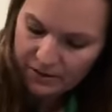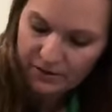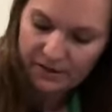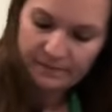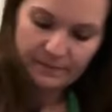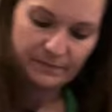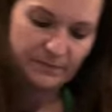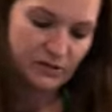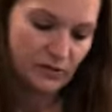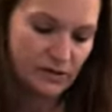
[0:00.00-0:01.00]
All right.
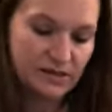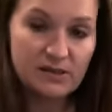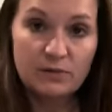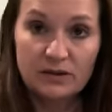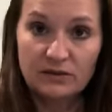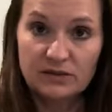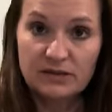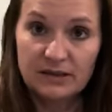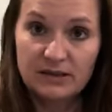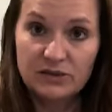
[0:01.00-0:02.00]
So this is what it looks
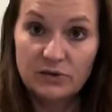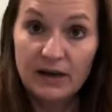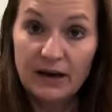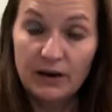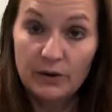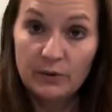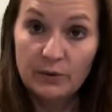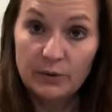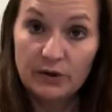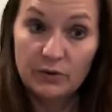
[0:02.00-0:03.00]
like. So now
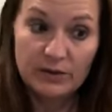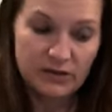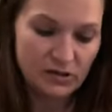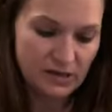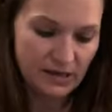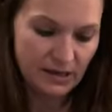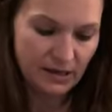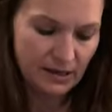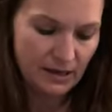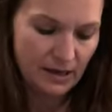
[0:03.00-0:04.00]
we are going to take
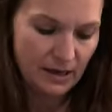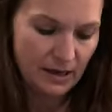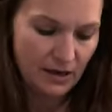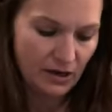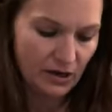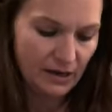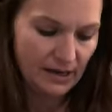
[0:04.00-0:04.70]
our